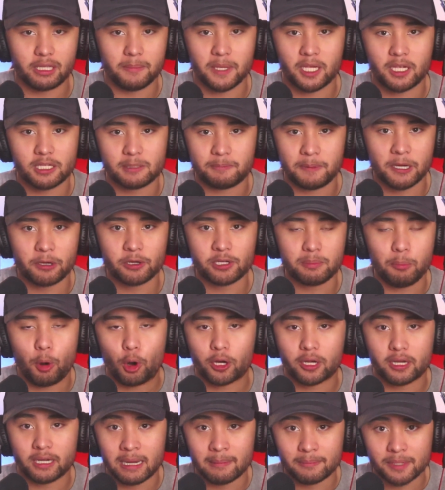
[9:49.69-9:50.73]
because Piers
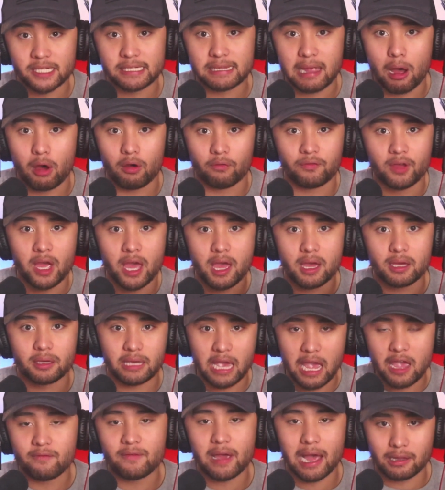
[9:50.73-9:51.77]
Morgan himself
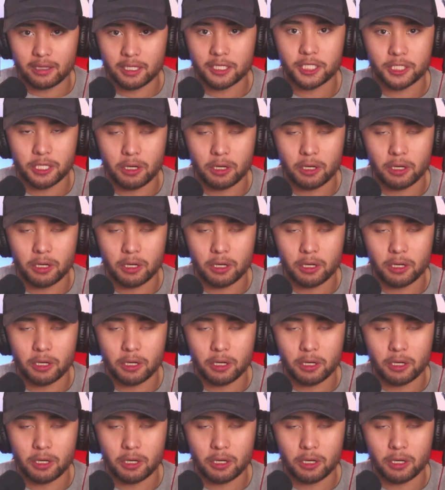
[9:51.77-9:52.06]
gave Alex